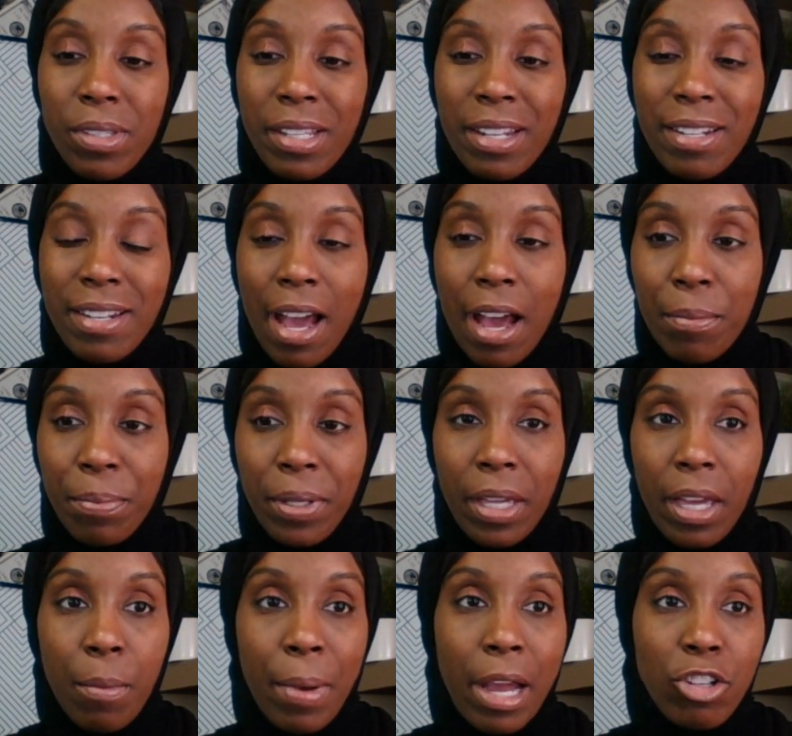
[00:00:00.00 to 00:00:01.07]
to 9
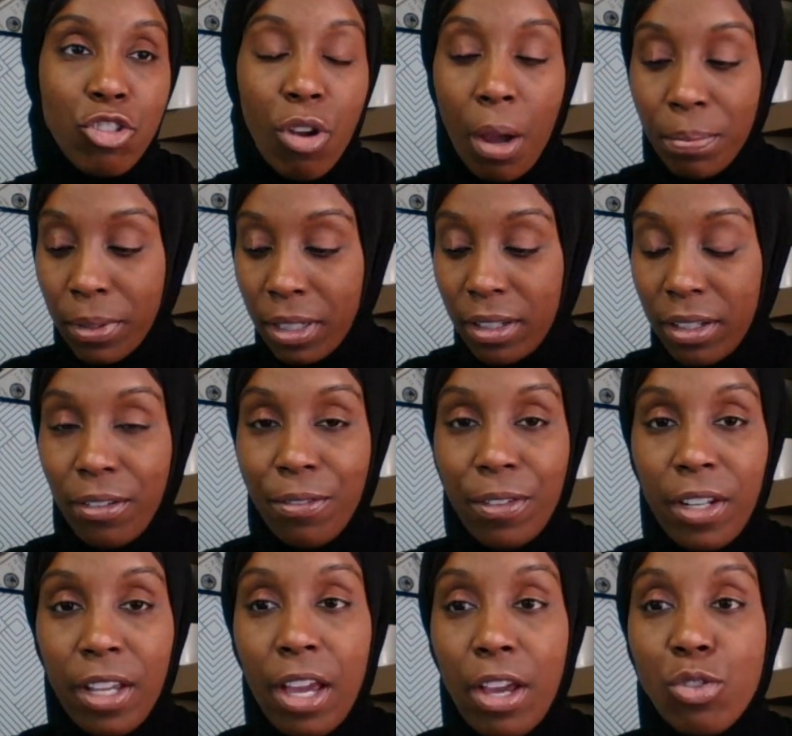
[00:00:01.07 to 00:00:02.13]
p.m. I dropped the link
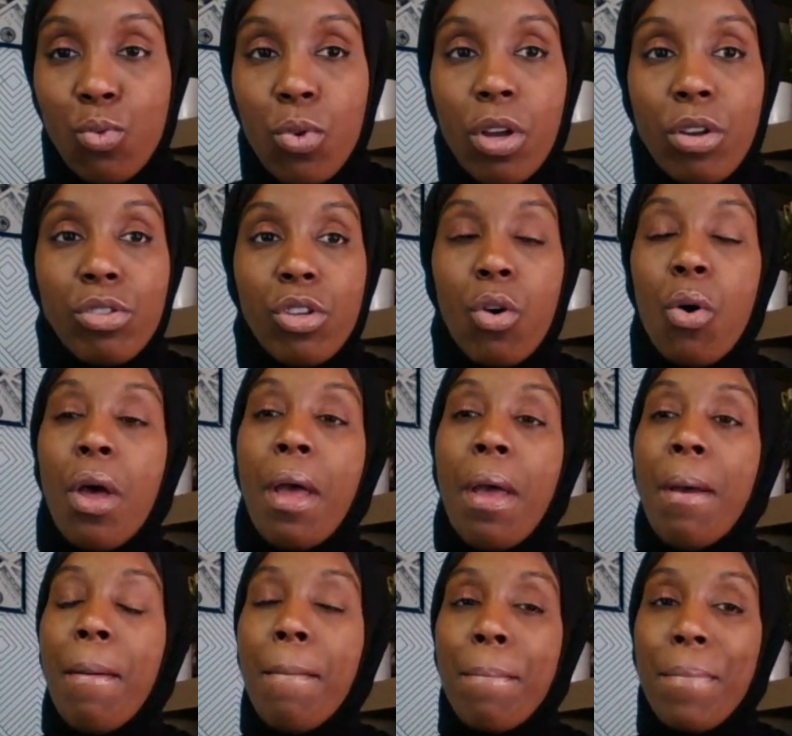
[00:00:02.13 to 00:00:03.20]
for that as well. So
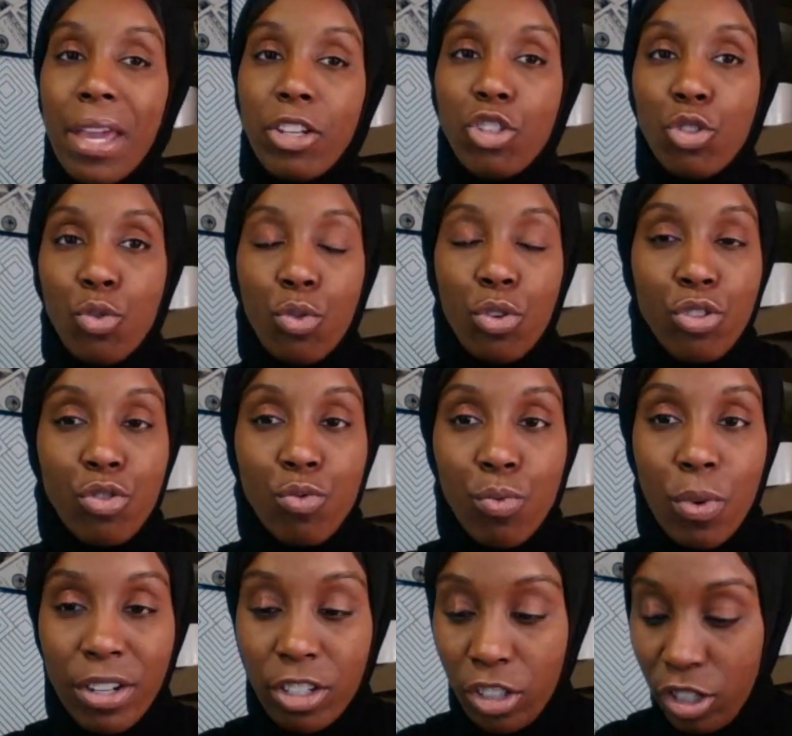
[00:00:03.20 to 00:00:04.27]
make sure you
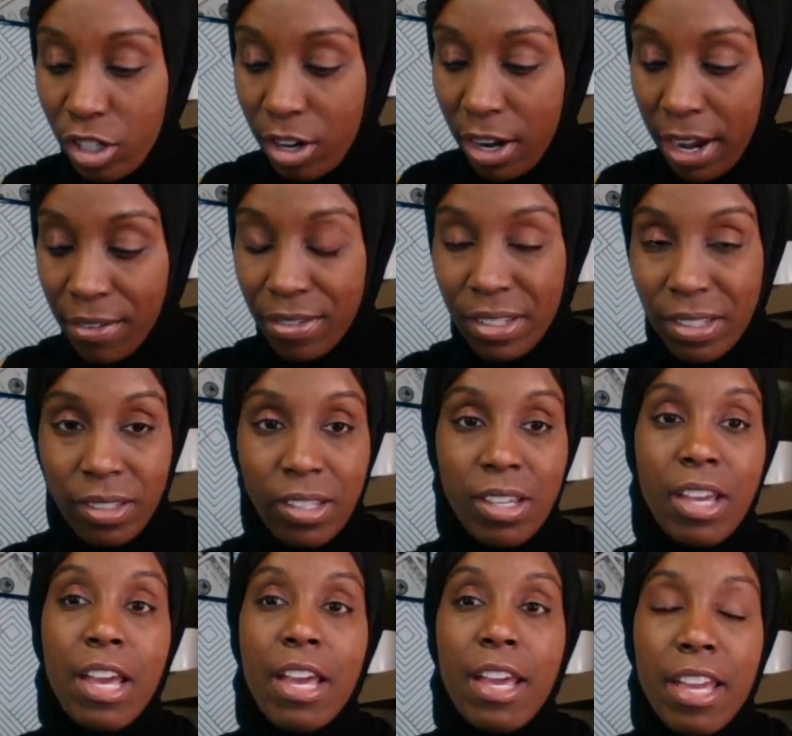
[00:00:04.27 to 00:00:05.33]
register and have a
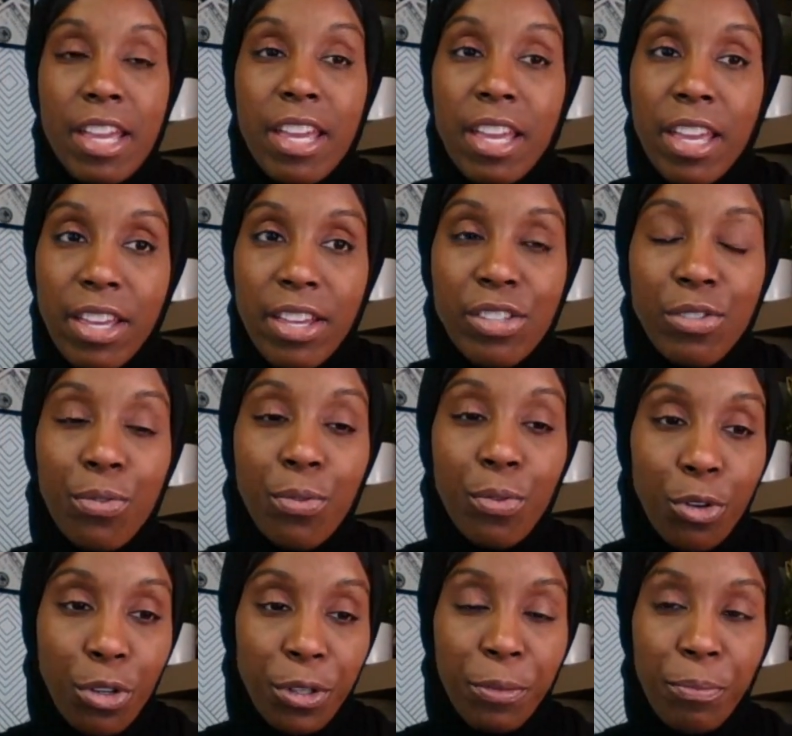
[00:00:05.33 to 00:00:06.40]
seat. It is
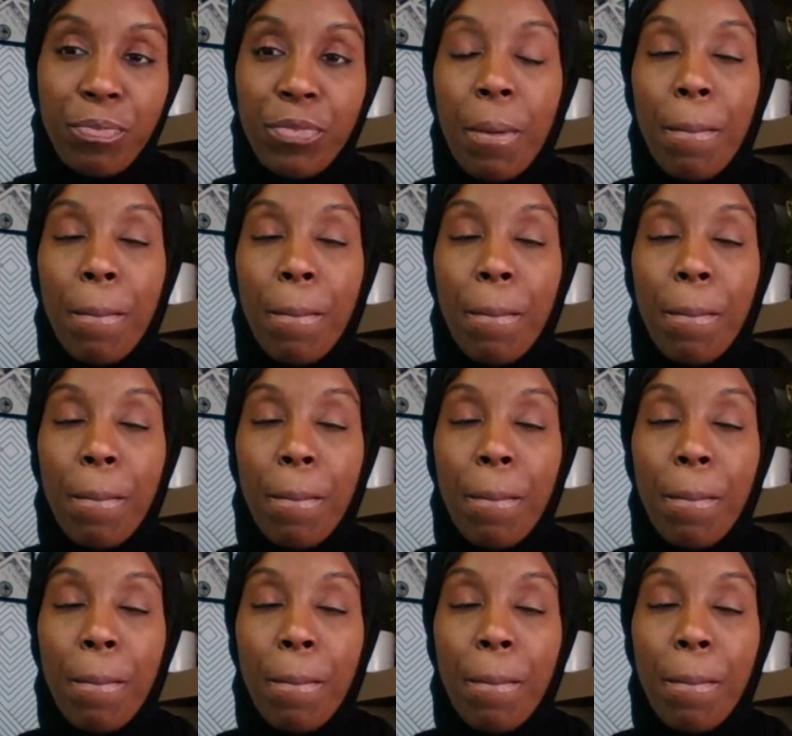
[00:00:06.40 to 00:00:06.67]
free,